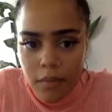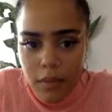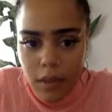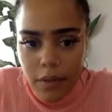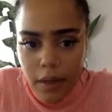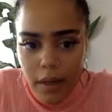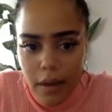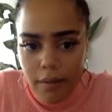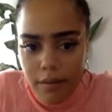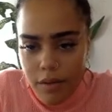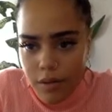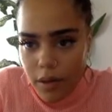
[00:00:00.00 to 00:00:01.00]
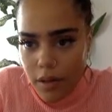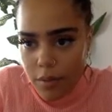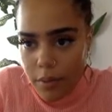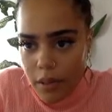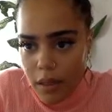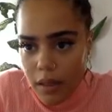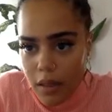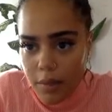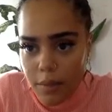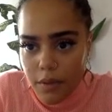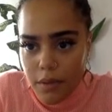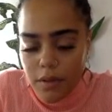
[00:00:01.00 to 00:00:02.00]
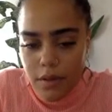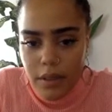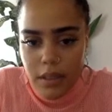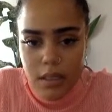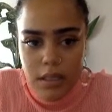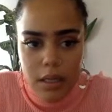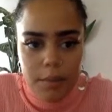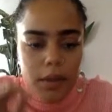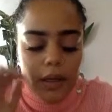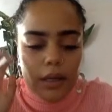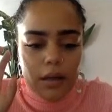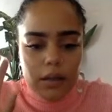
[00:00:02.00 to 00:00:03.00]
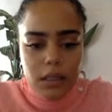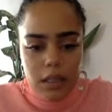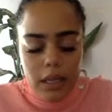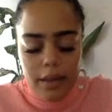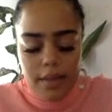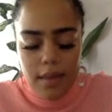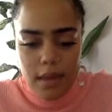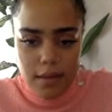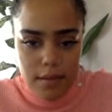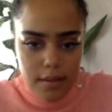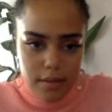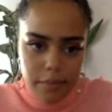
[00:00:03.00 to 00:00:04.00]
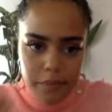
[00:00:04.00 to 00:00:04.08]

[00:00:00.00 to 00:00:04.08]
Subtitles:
Okay, I have Serato Play enabled, so I disable it. It'll look like this.